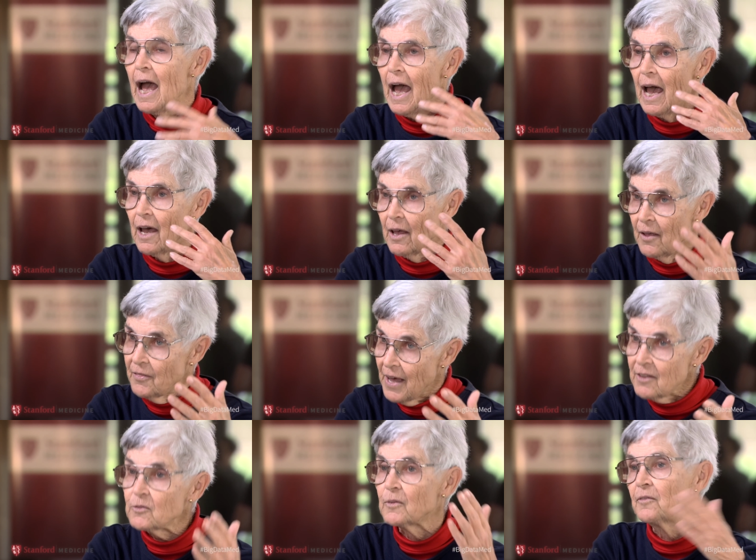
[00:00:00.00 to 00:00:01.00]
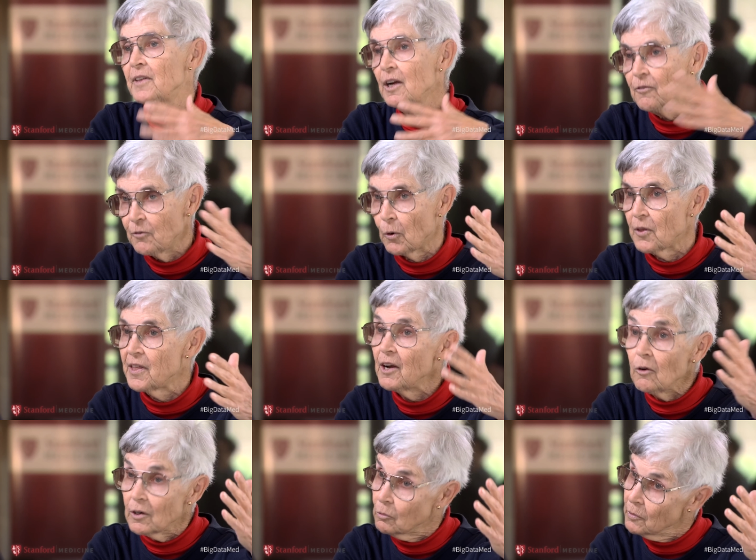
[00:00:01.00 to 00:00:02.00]
And that's therefore
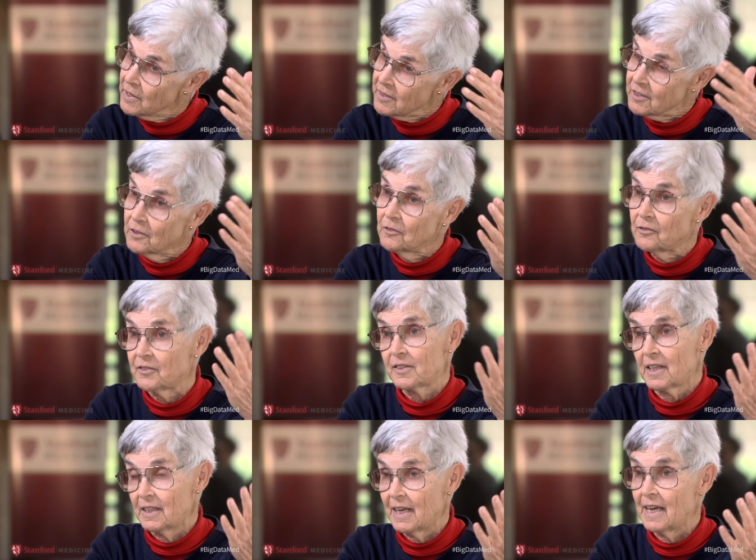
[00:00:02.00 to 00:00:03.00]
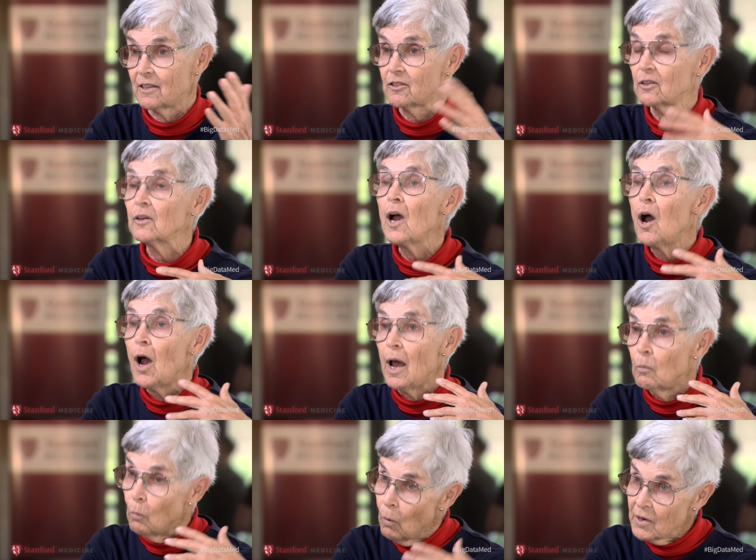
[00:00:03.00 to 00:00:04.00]
they're at risk of skin cancer.
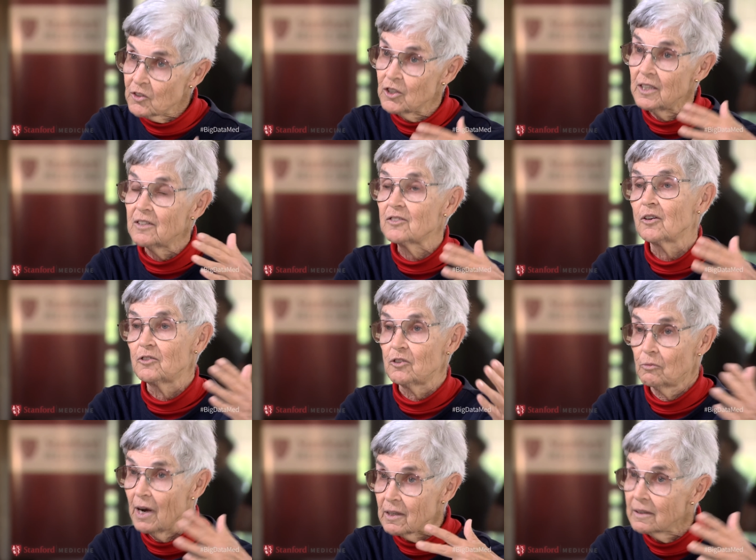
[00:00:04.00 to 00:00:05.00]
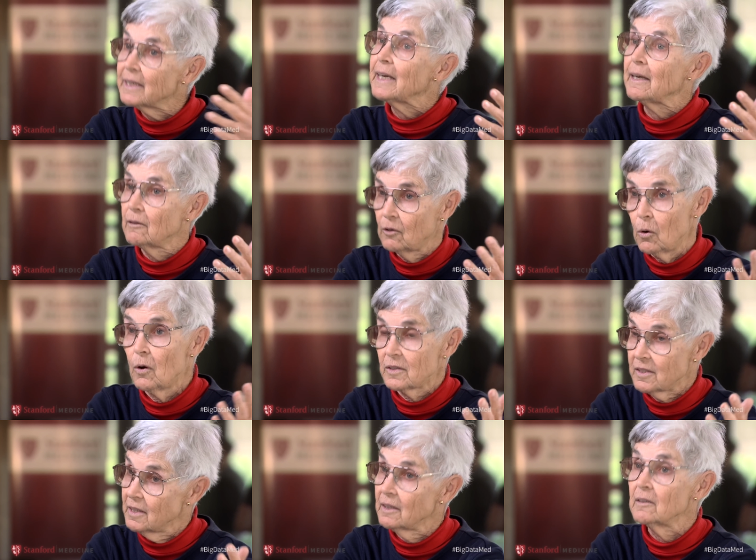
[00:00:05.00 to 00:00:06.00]
And what genes are directly
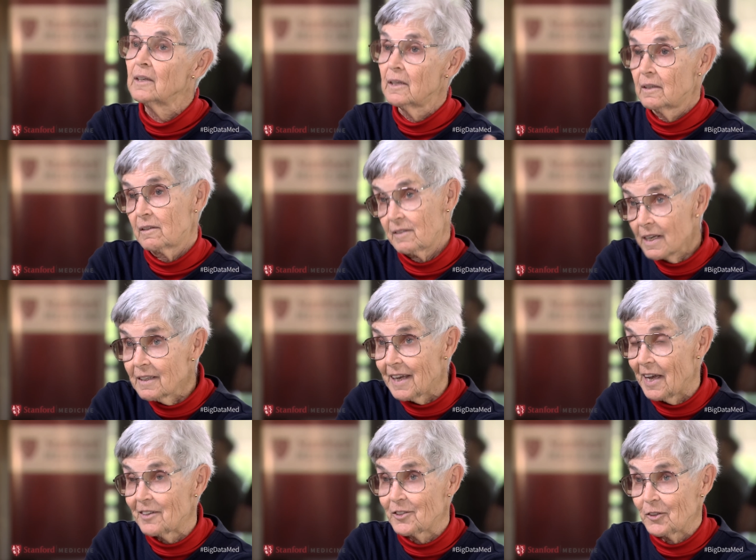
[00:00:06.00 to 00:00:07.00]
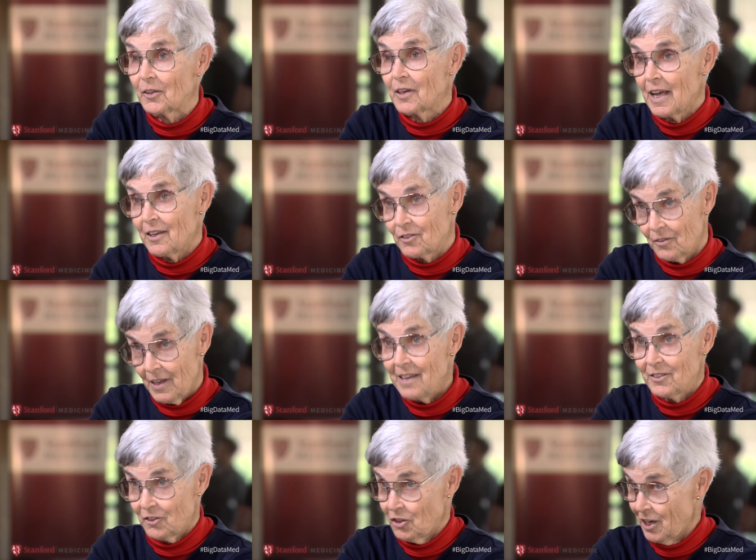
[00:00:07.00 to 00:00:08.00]
causing skin cancer? So
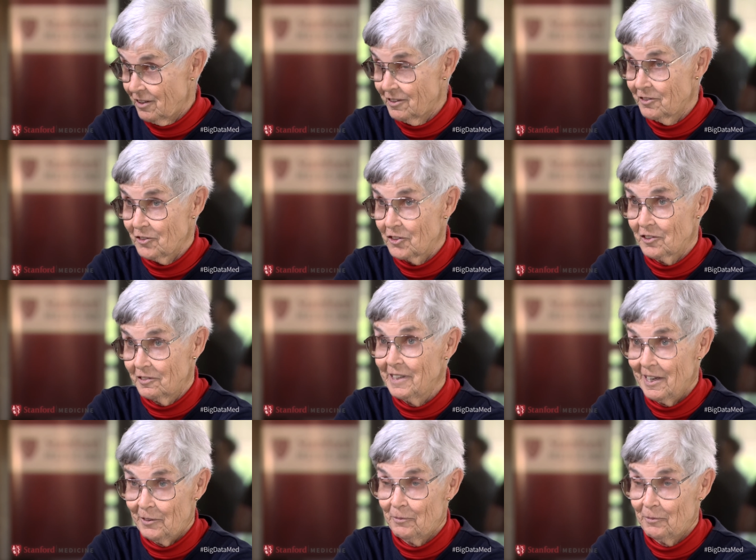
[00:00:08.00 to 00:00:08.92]
that's a challenge. I yeah.